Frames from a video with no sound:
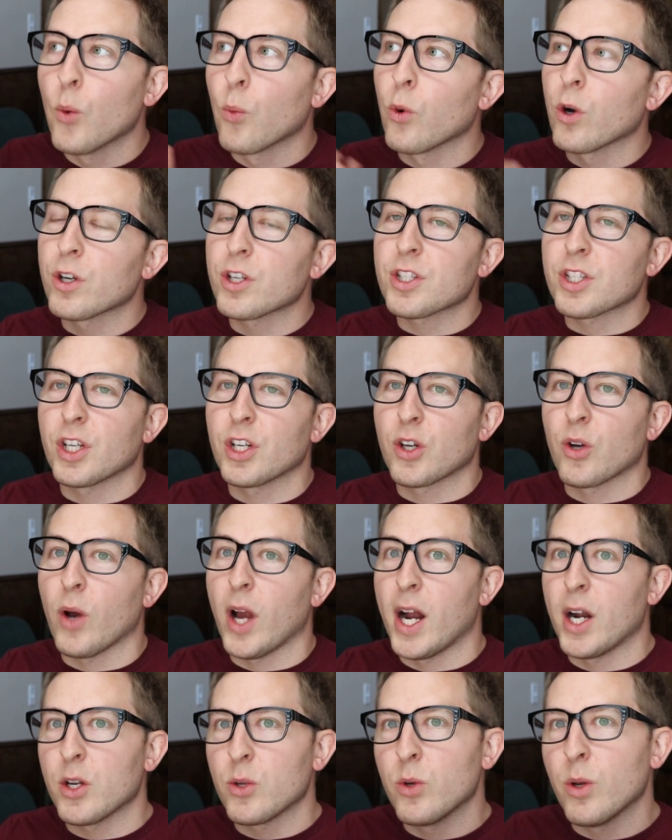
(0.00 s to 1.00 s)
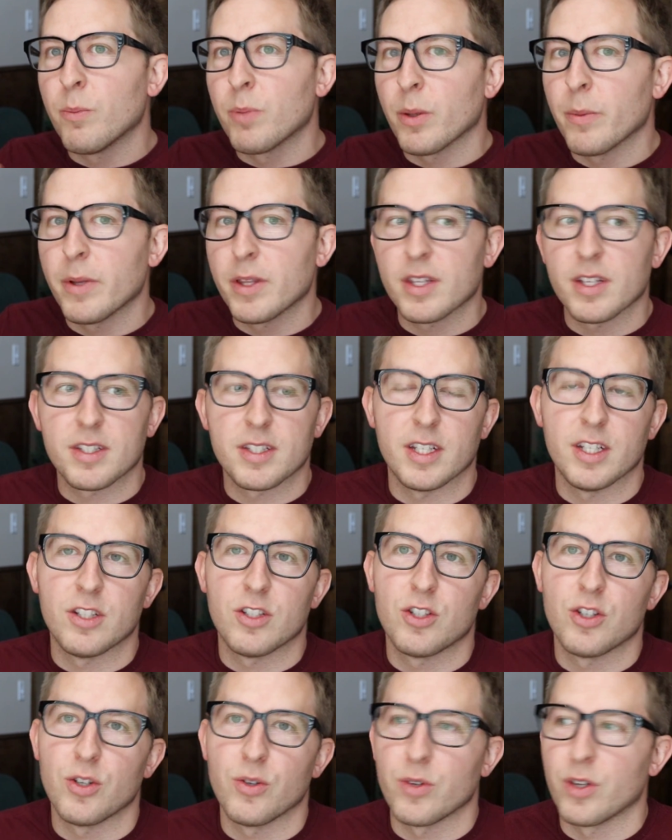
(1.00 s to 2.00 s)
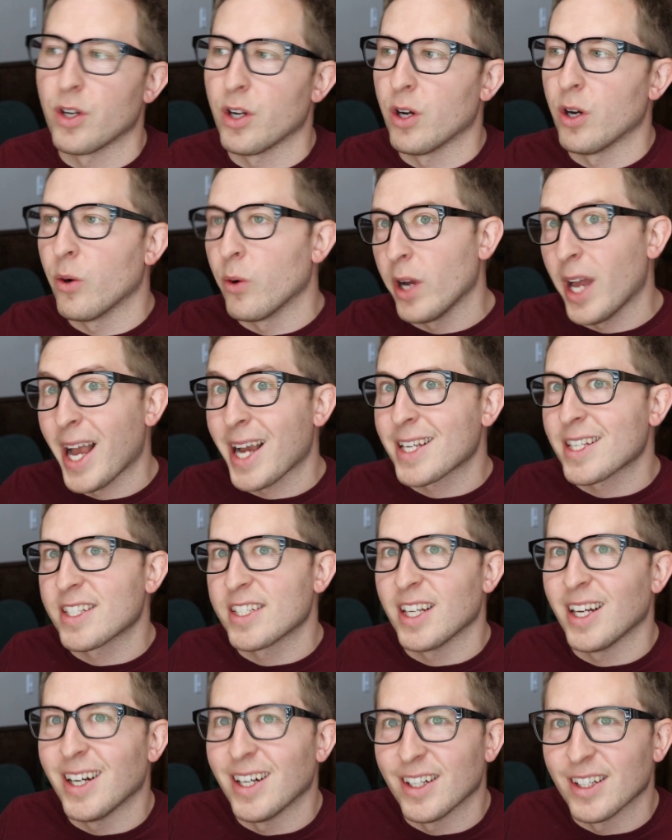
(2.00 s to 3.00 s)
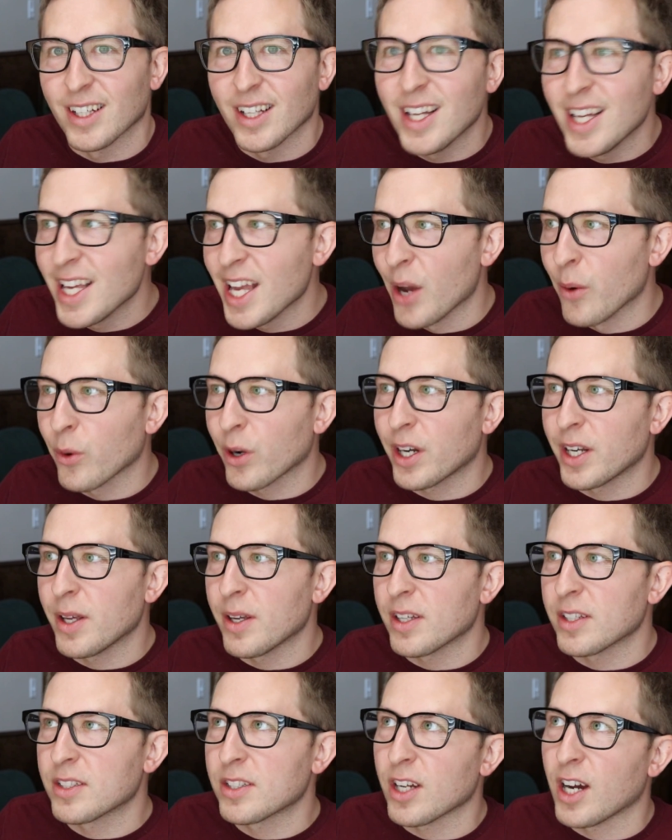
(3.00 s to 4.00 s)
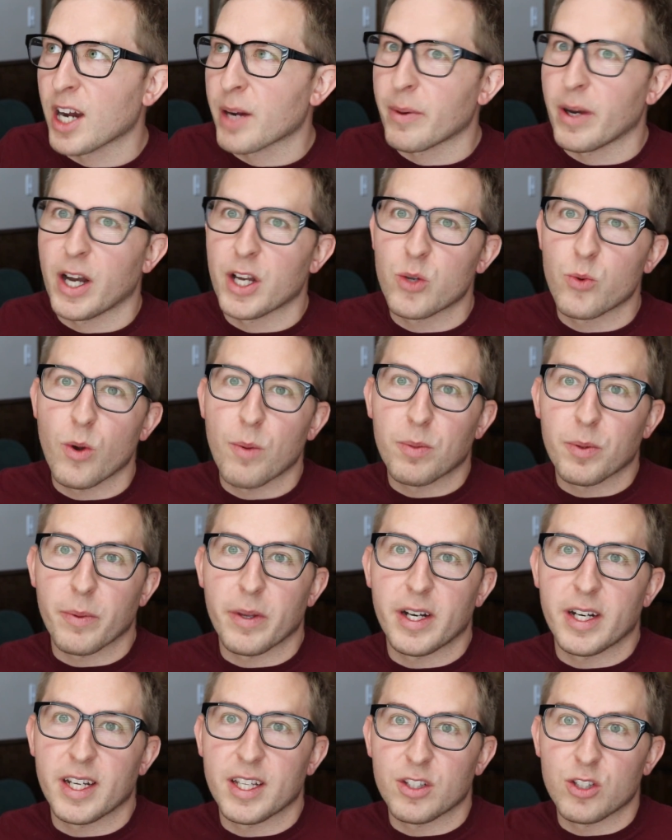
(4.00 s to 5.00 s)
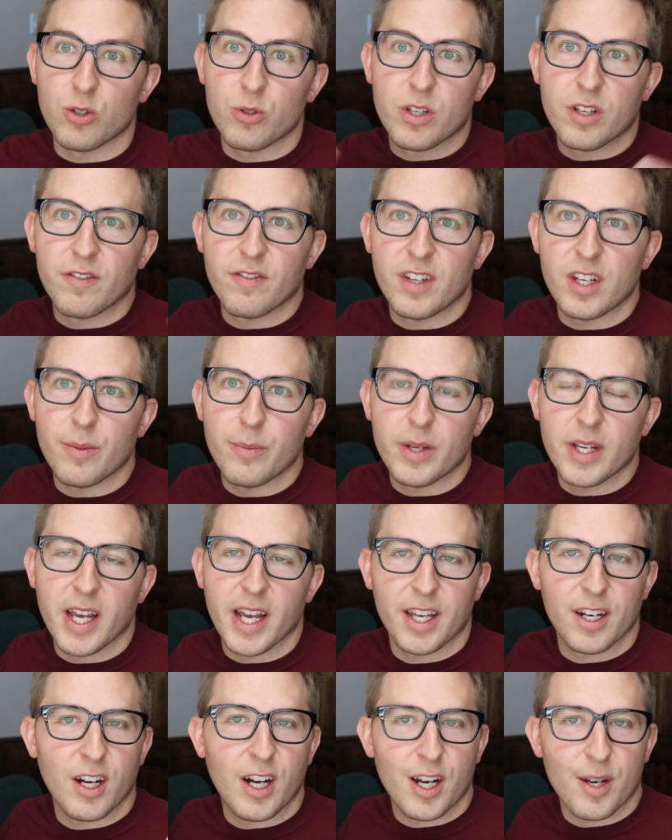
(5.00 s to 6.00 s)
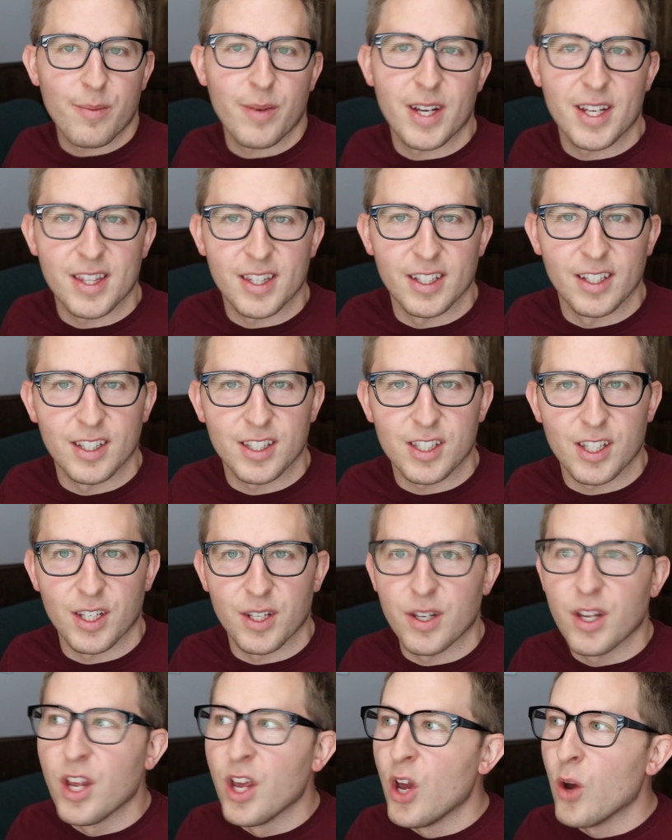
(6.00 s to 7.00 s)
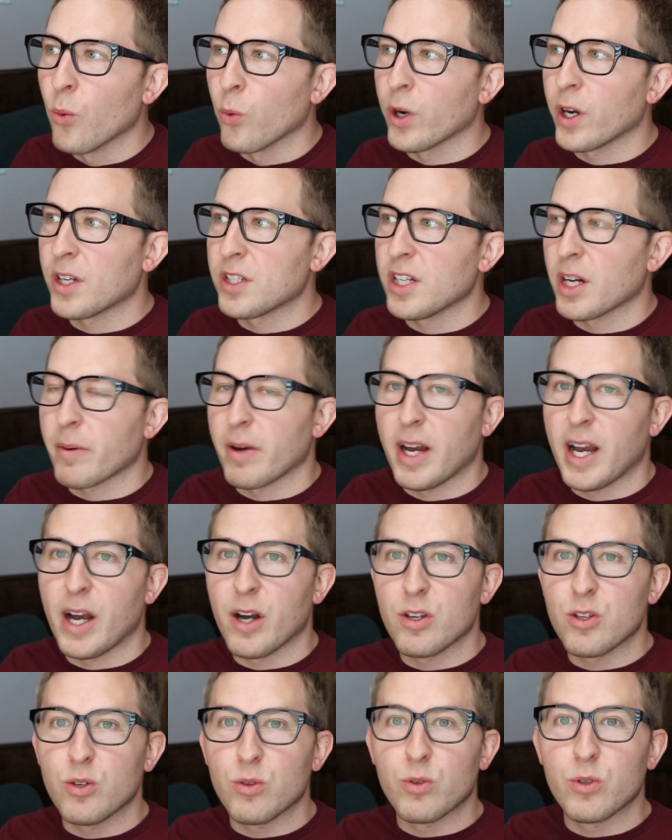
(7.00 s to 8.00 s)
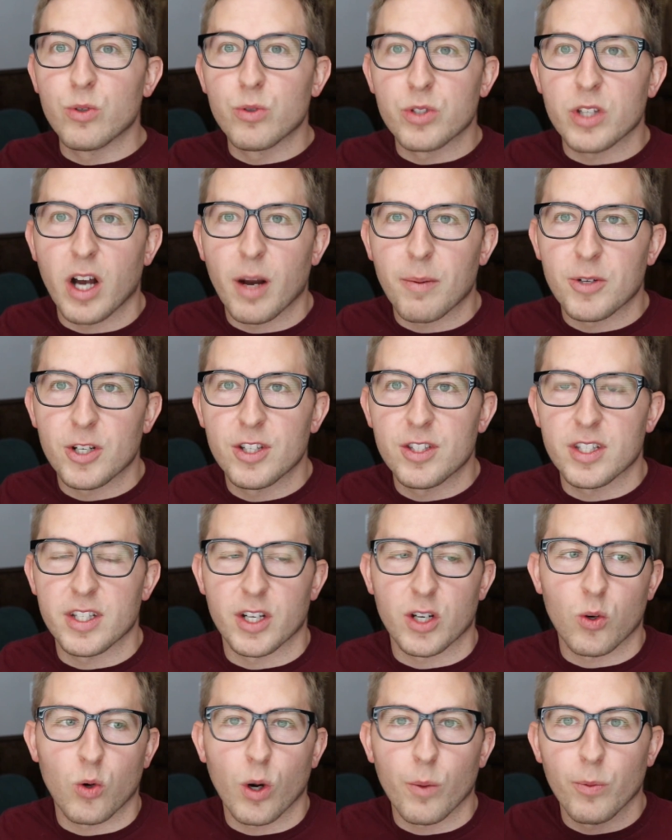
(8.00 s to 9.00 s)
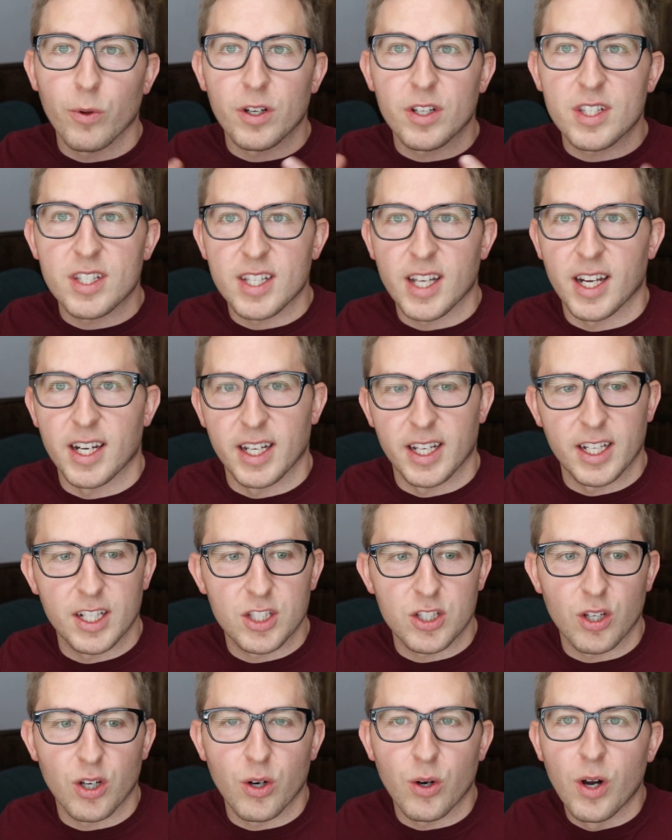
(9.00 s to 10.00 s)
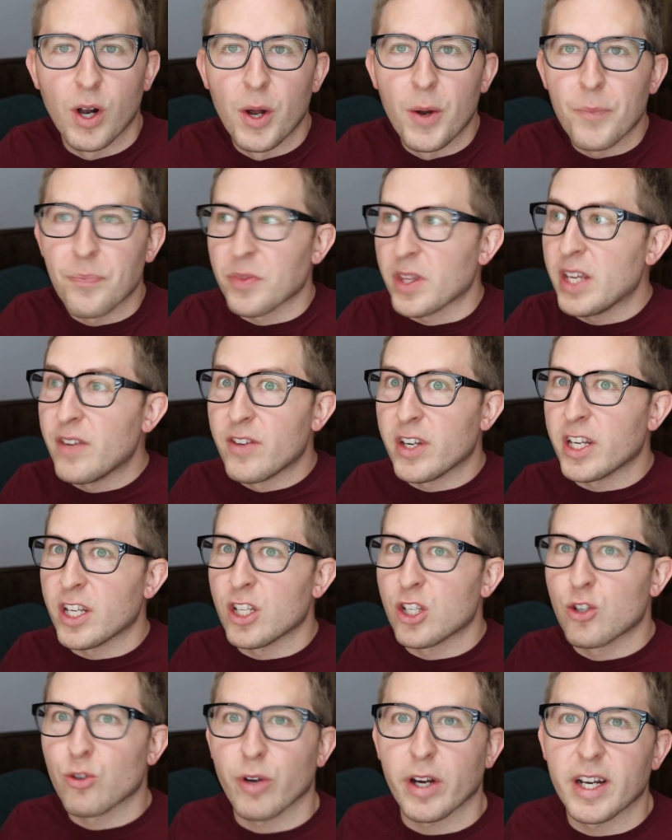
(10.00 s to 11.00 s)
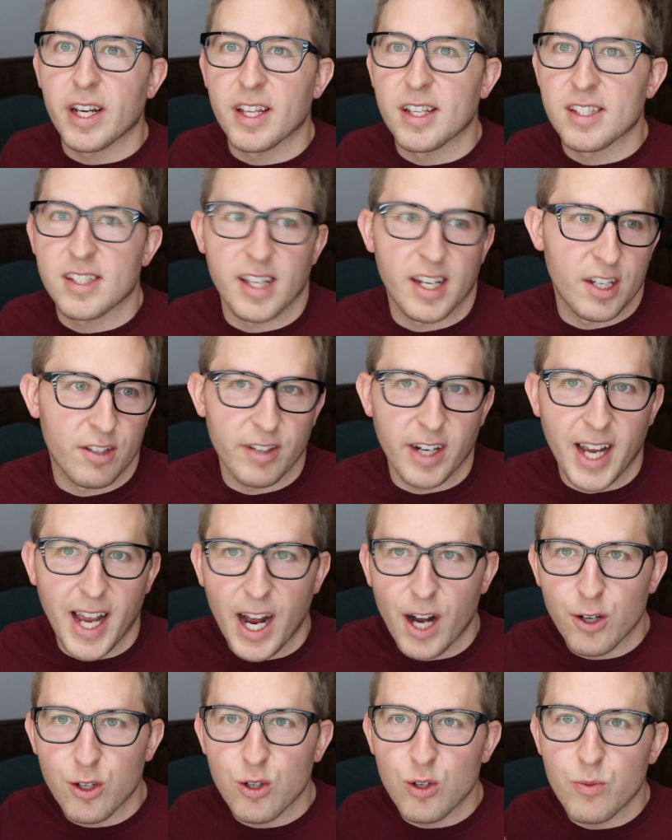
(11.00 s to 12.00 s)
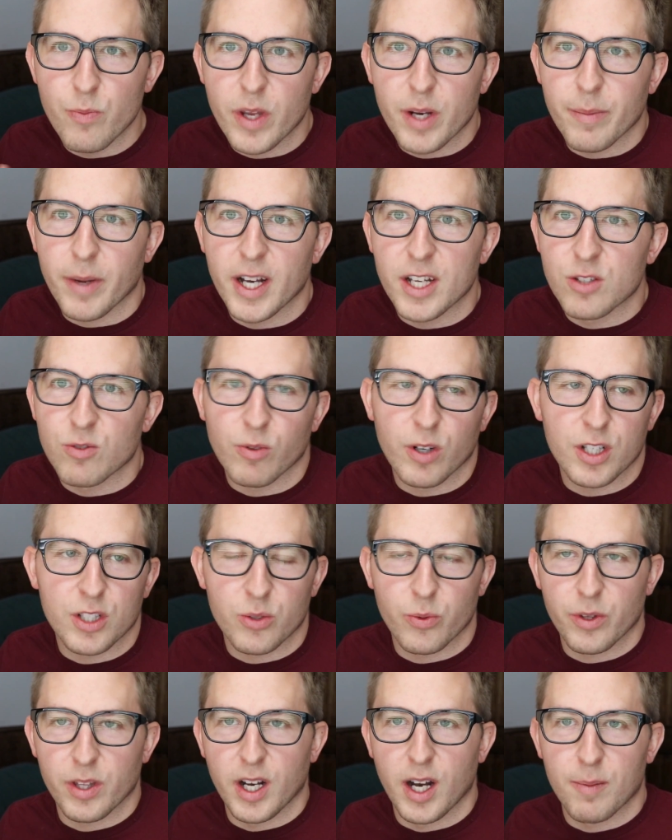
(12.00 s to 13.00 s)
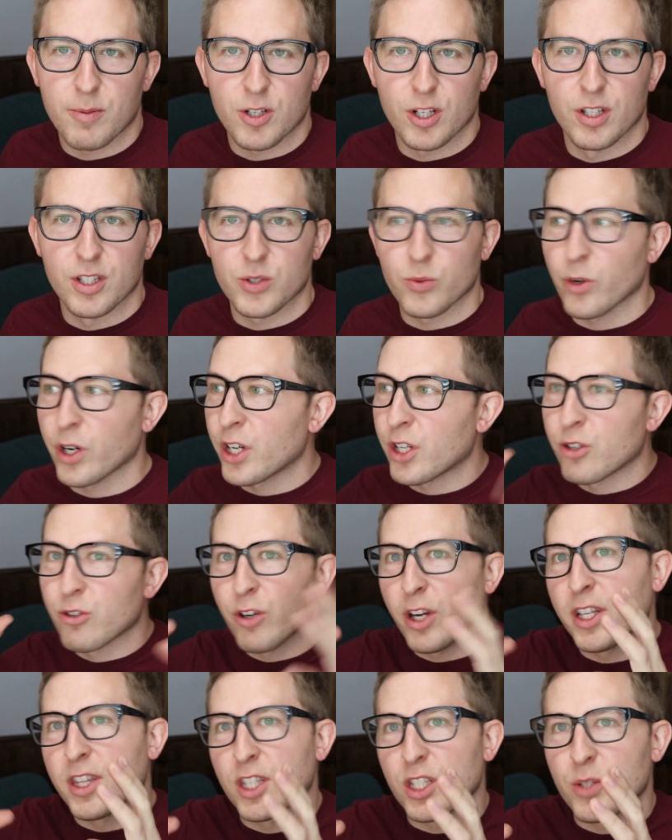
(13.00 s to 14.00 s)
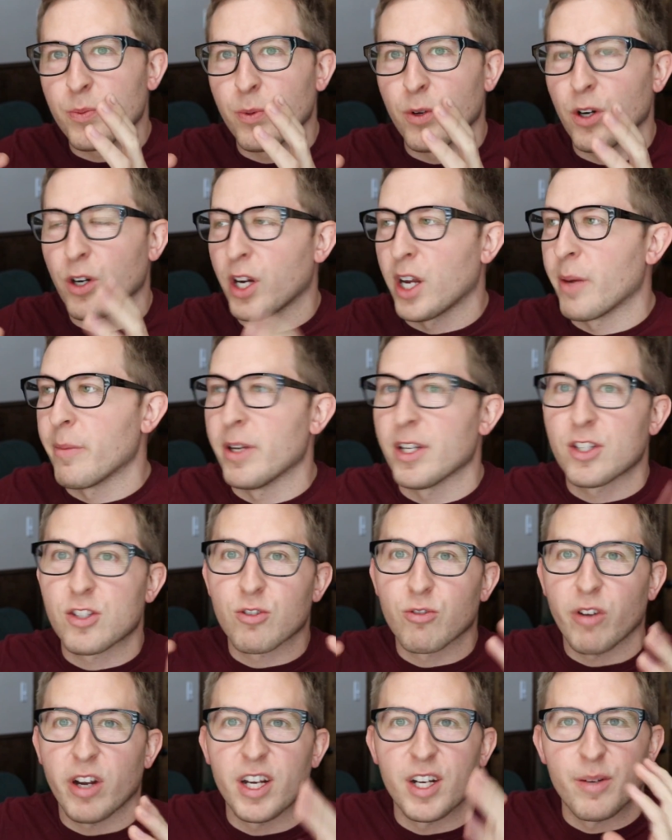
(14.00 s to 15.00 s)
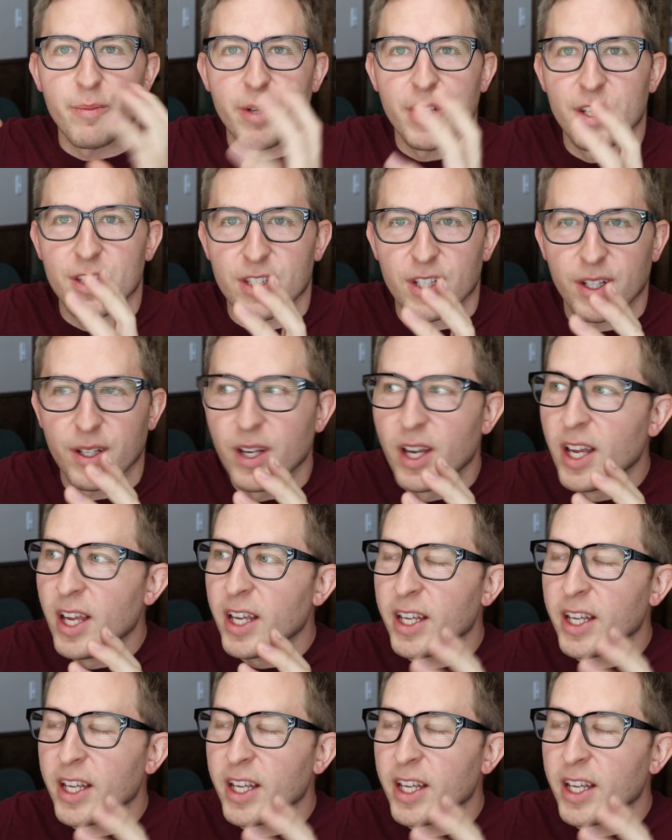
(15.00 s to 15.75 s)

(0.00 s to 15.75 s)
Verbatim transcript: We're just gonna go, how do you implement this into, you know, Excel? And we're gonna talk about how you implement it using V B A and automate this. And we're gonna talk about how you use options in a corporate setting. And so even in a trading setting, right, how do you minimize risk with options? And we're gonna create this program, and it's great and amazing.